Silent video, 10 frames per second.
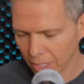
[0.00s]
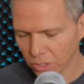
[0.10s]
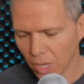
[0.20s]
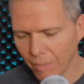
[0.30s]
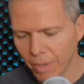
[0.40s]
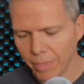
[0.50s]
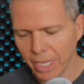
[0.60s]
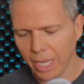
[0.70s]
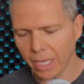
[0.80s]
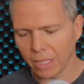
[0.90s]
So I'm going to be
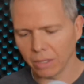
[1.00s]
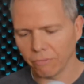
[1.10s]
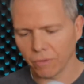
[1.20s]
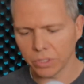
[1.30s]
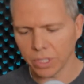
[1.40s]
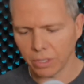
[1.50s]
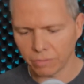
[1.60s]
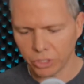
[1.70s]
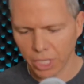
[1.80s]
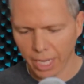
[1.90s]
in the first letter
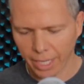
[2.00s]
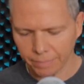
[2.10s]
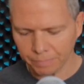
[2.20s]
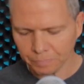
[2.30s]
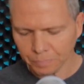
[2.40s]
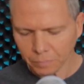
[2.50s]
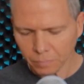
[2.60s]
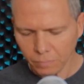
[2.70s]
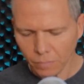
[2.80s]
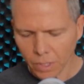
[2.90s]
of John,
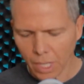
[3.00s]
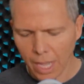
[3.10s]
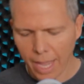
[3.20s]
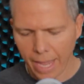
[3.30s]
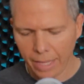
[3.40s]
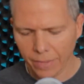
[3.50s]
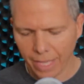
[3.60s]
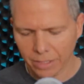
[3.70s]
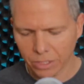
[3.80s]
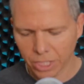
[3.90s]
and
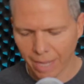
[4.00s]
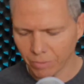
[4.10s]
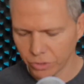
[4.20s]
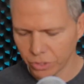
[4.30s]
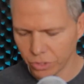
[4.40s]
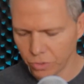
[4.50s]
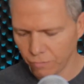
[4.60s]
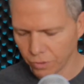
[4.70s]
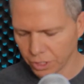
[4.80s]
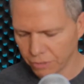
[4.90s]
that's chapter 2,
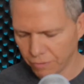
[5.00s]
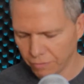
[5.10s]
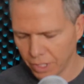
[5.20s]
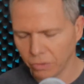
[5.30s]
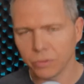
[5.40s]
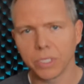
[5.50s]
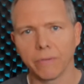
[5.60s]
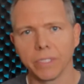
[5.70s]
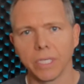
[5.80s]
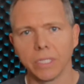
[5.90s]
verses 15 through
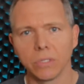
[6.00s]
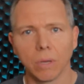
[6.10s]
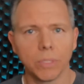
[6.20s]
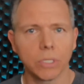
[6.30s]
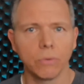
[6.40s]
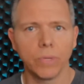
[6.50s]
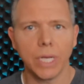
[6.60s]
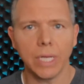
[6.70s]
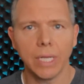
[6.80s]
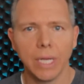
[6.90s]
17. So I'm just going to
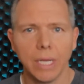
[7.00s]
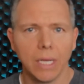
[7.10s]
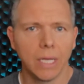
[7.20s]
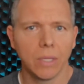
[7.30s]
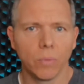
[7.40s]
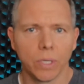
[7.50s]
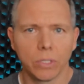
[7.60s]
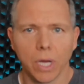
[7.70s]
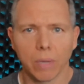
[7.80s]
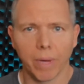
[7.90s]
read it, and then we're going to
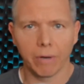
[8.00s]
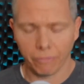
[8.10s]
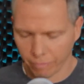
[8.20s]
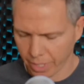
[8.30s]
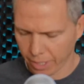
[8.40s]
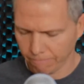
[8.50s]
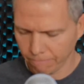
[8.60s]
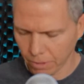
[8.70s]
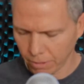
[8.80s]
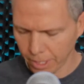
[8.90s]
talk about it for a minute.
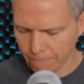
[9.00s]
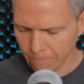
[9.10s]
All right?